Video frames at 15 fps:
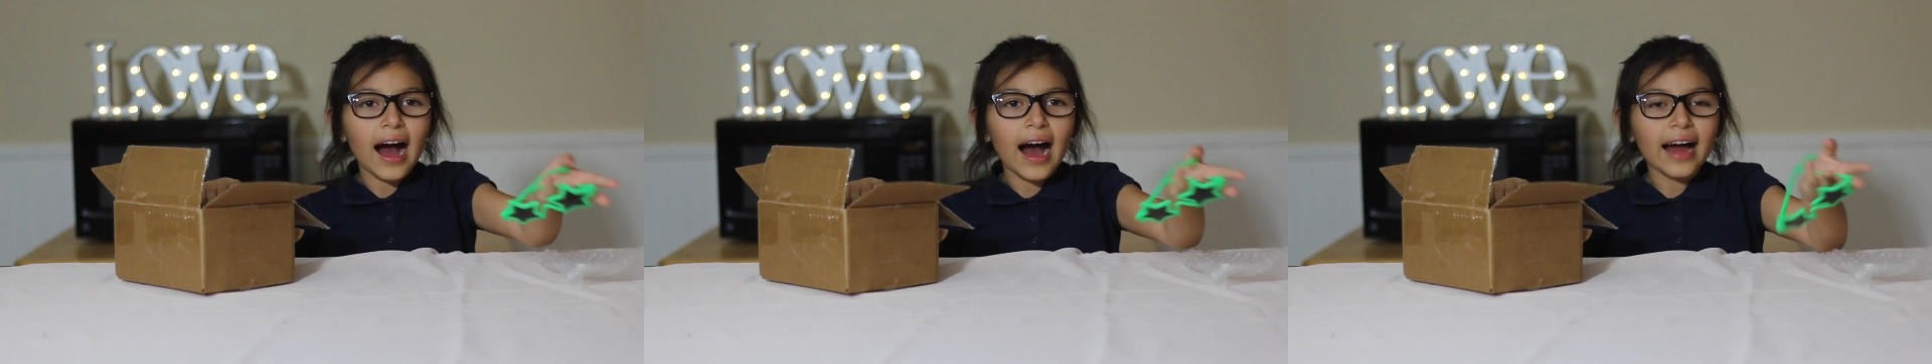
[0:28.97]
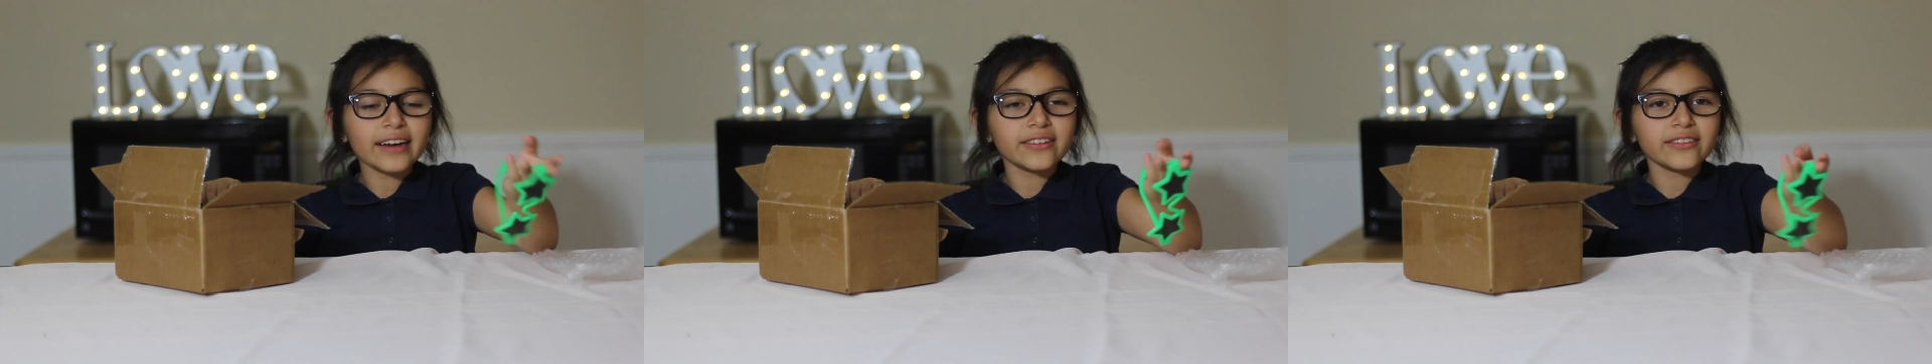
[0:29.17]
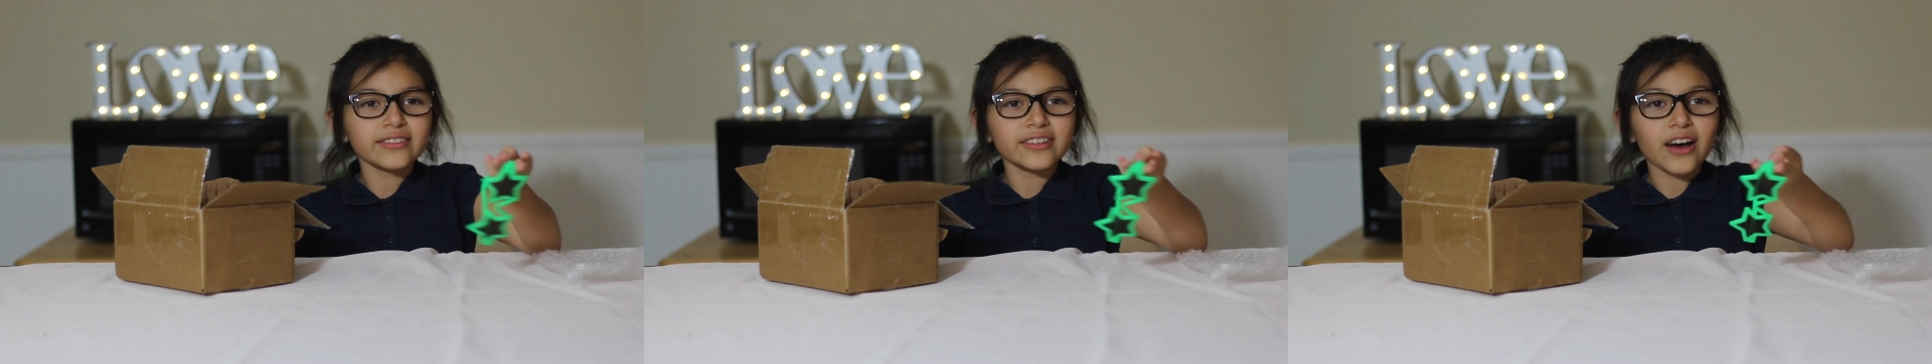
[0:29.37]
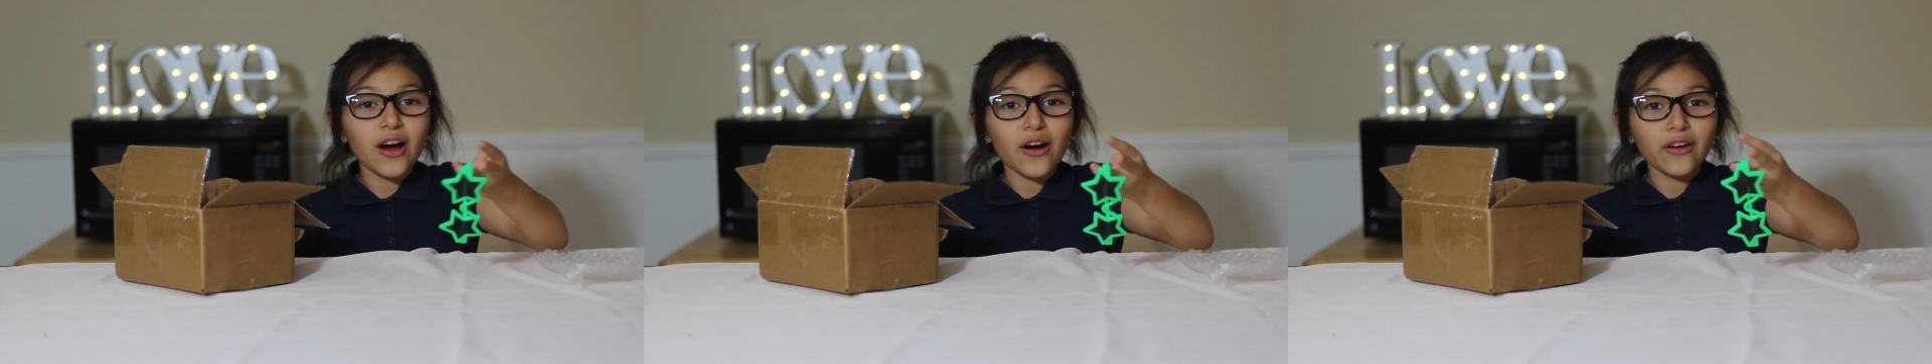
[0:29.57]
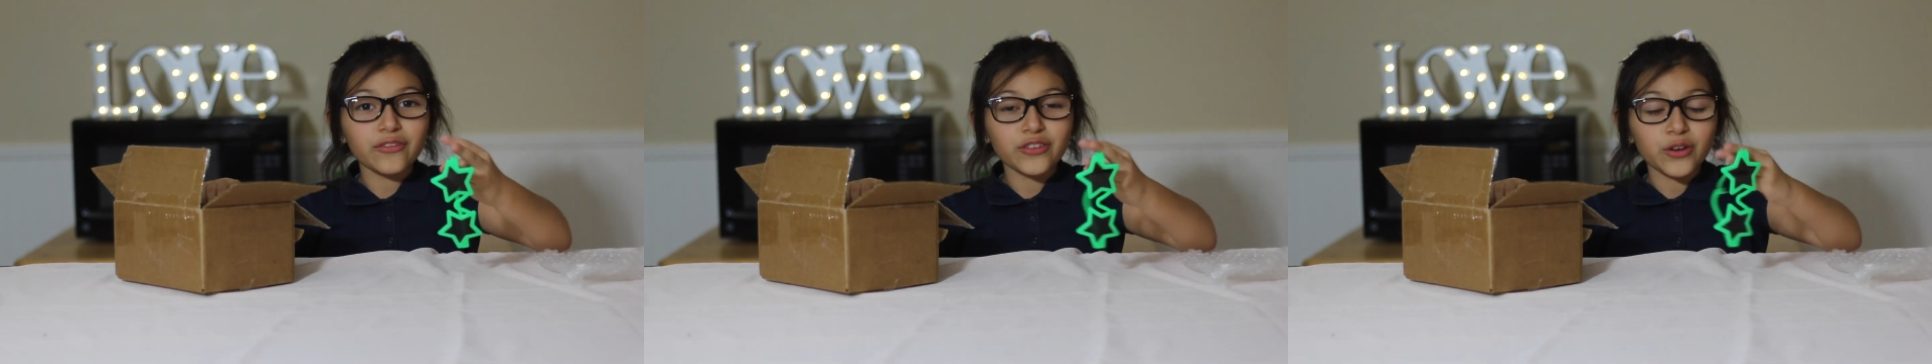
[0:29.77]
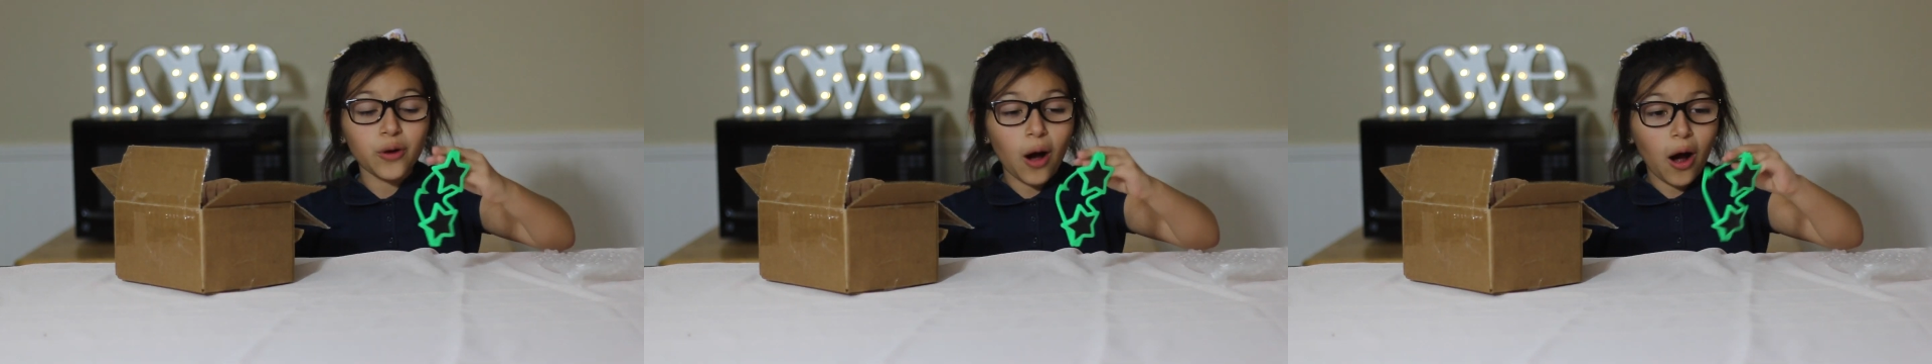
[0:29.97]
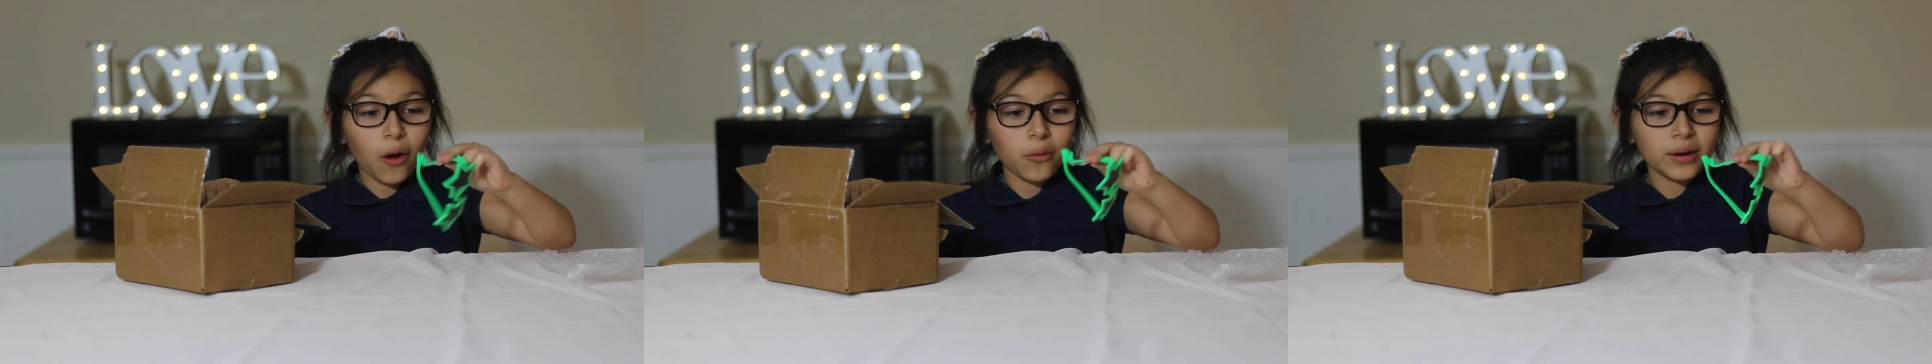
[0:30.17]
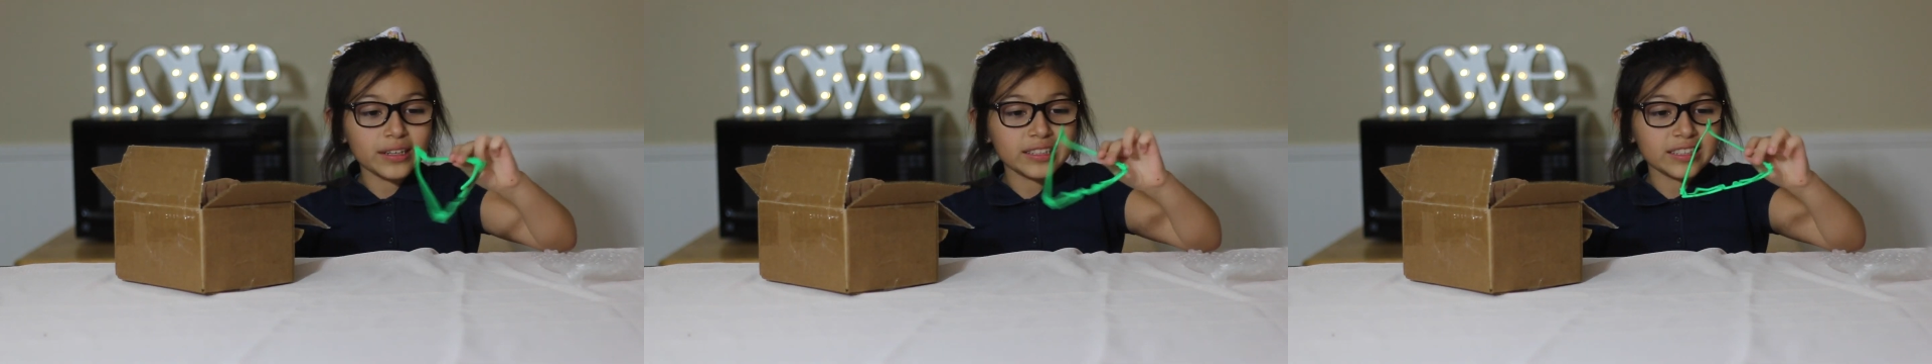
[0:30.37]
I don't know if you
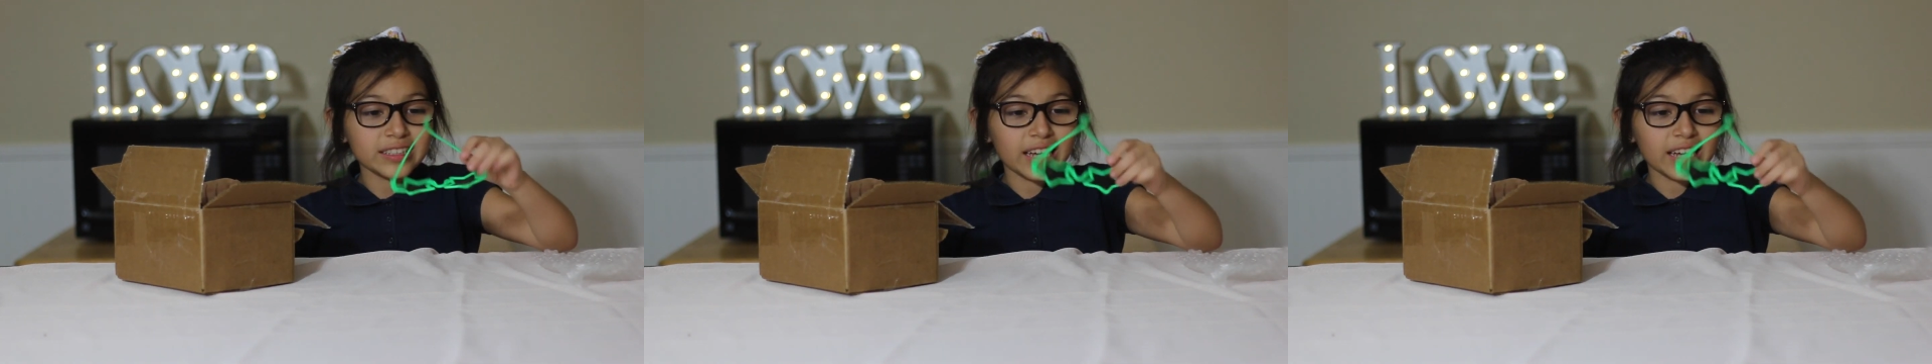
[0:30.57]
always